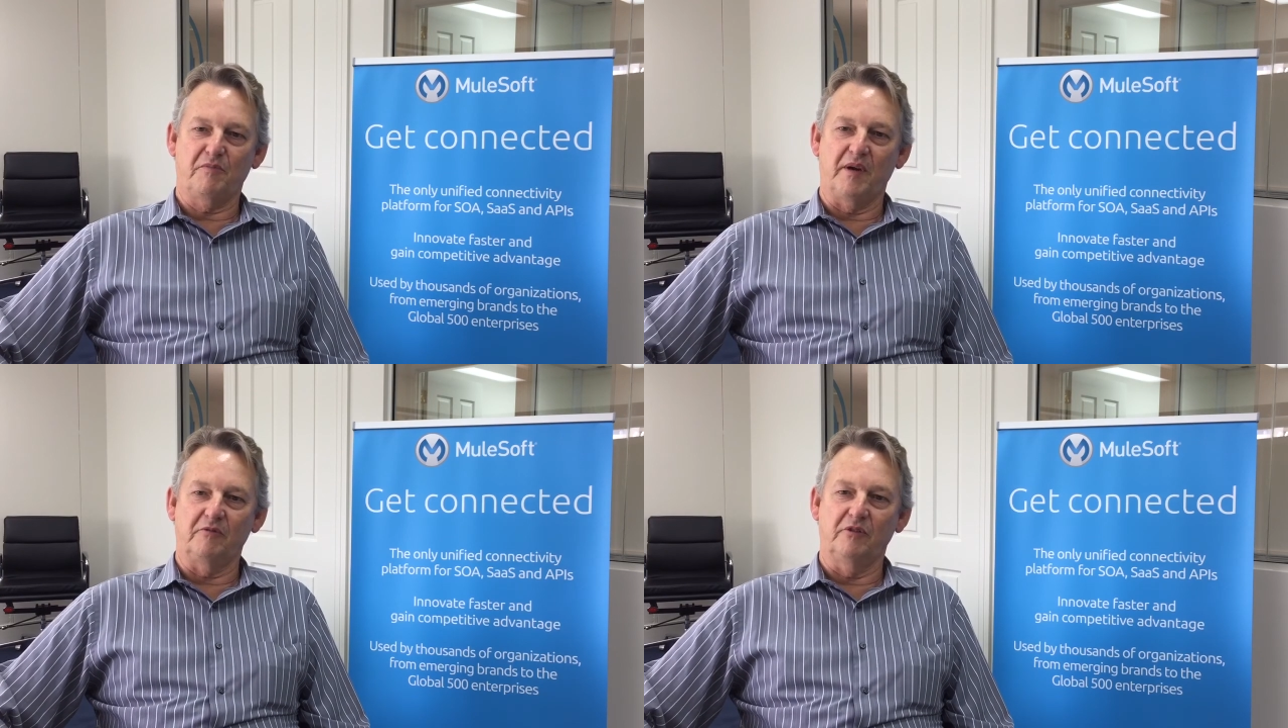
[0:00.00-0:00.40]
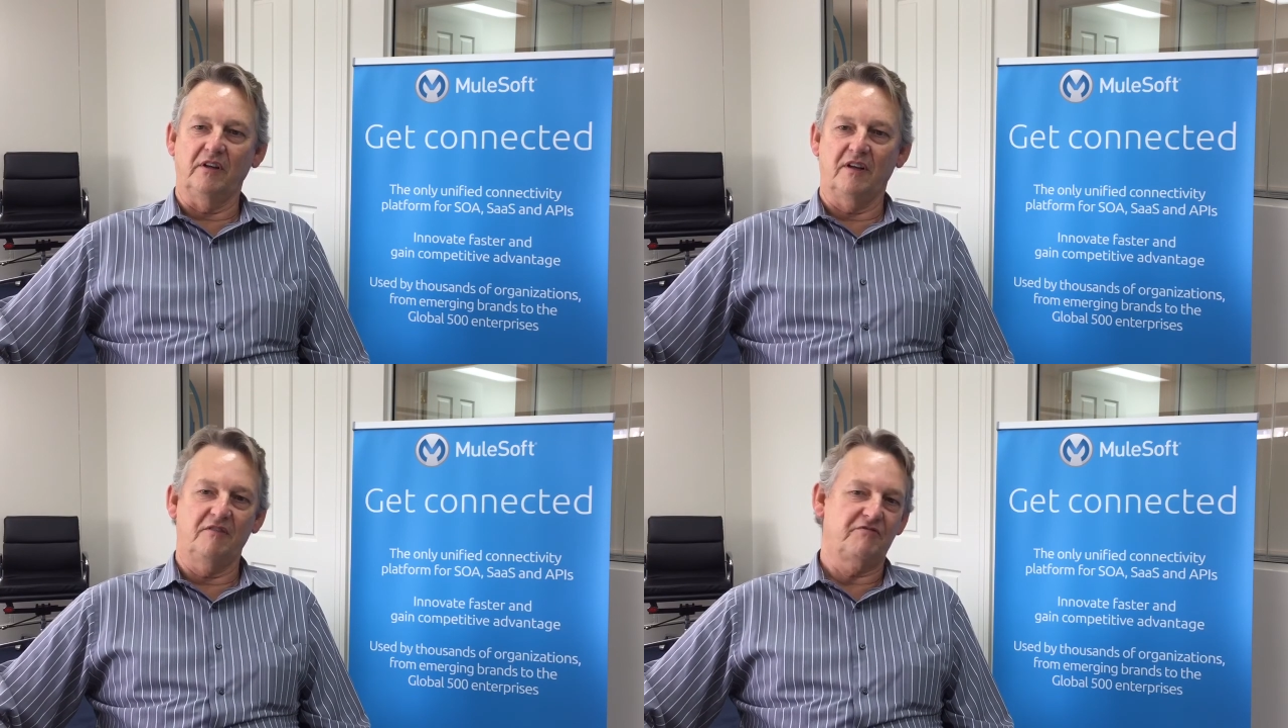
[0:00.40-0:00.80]
but
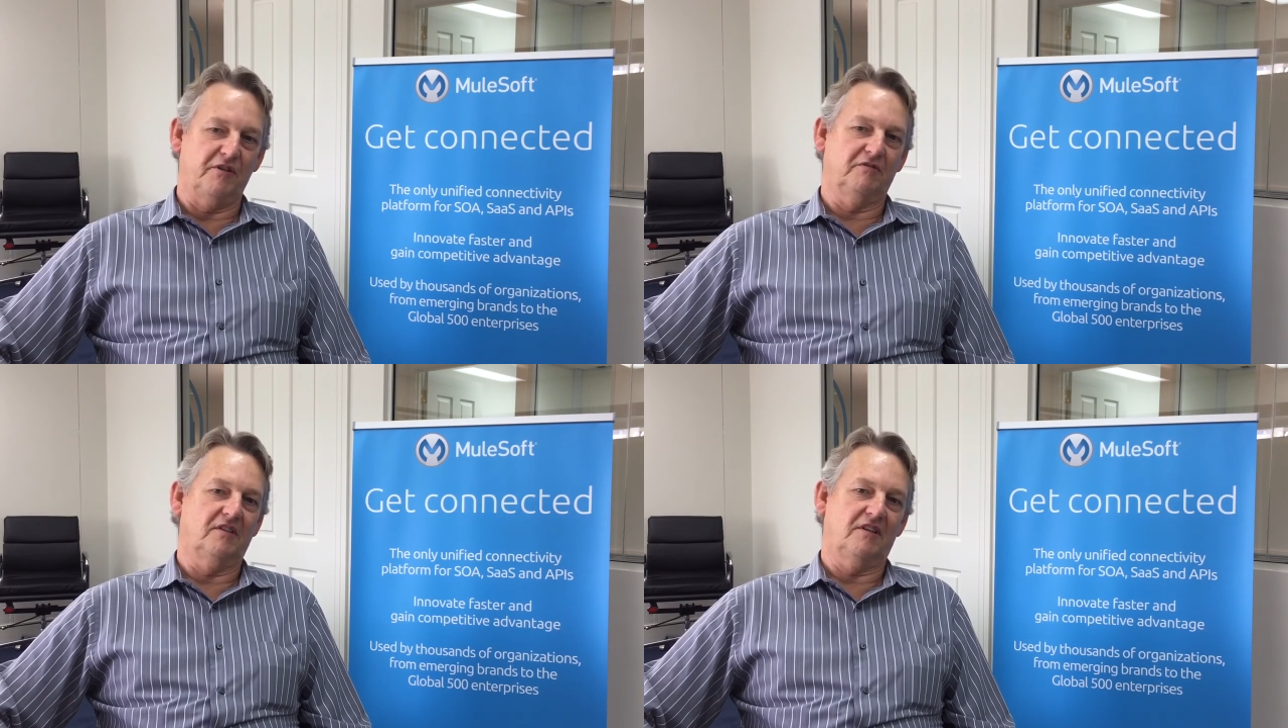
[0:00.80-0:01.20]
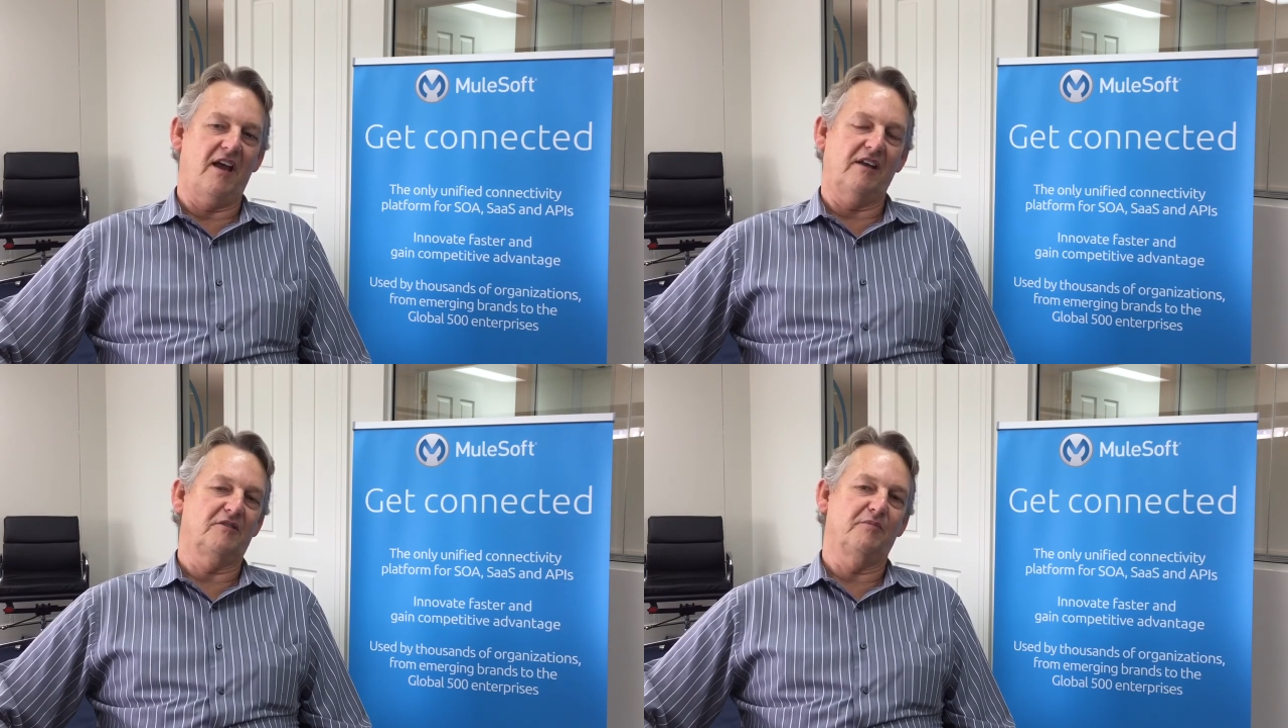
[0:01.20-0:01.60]
really he felt that there
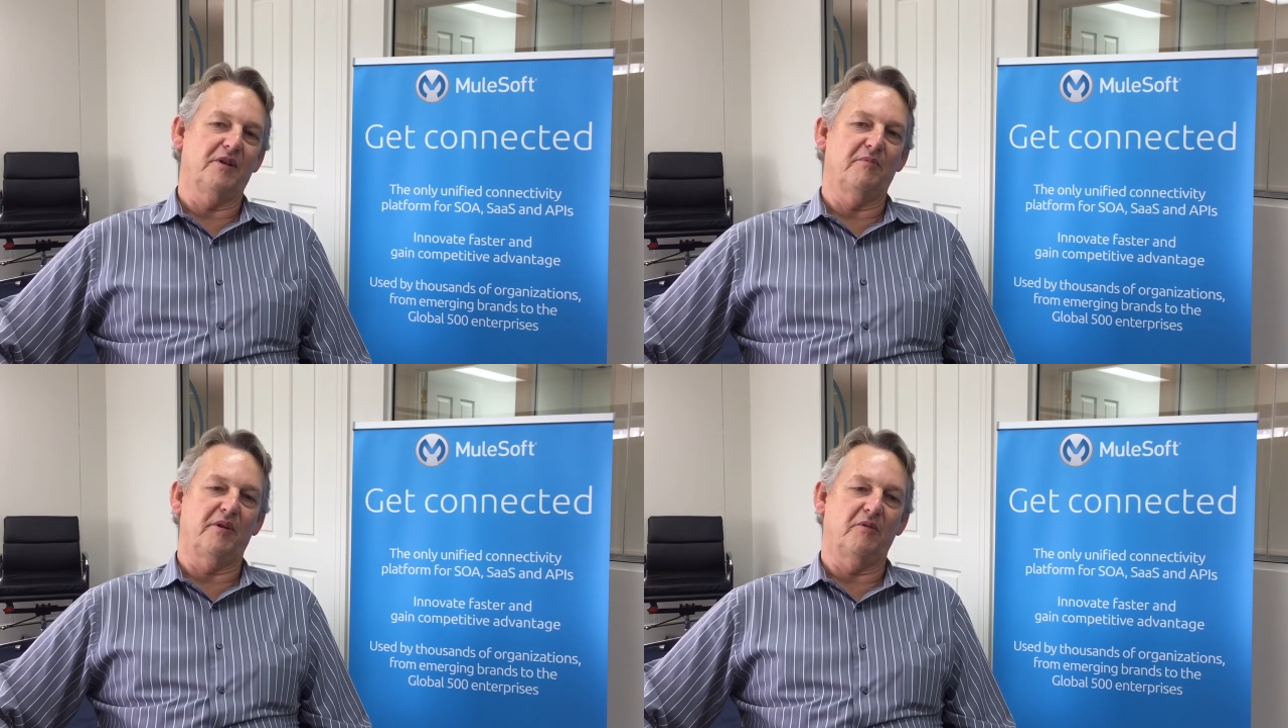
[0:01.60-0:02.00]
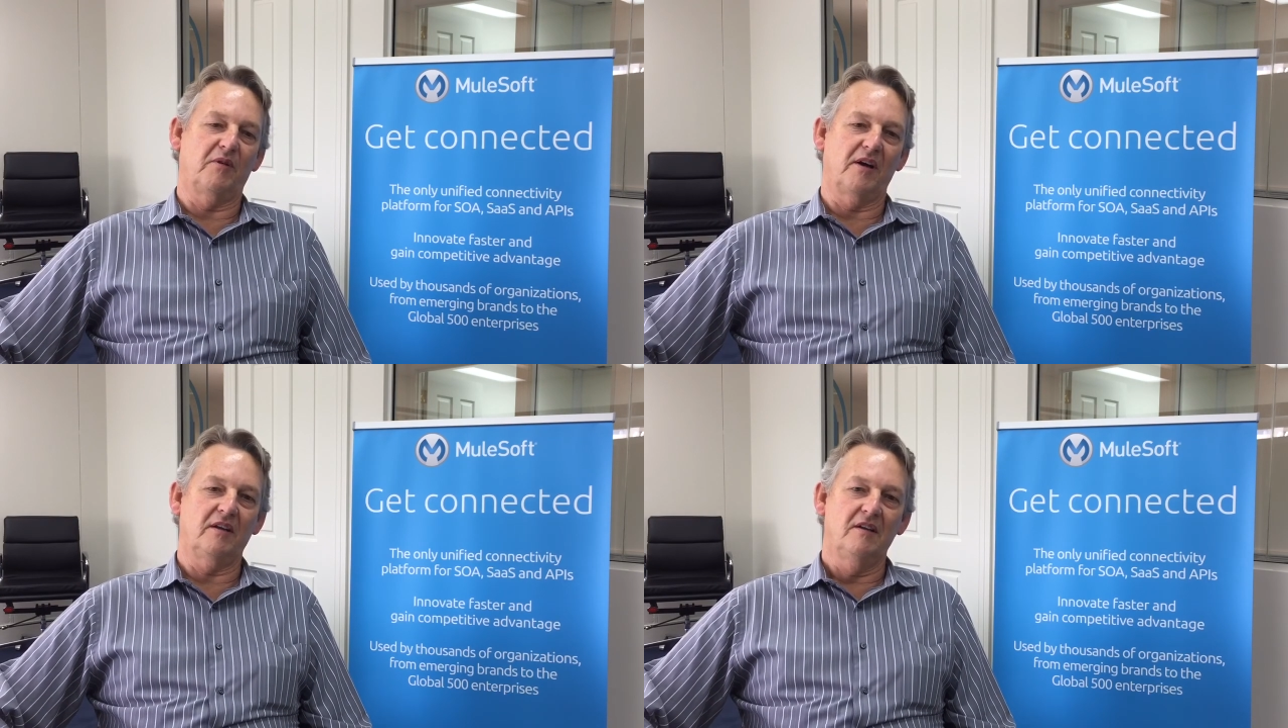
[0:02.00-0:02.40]
had to be a better way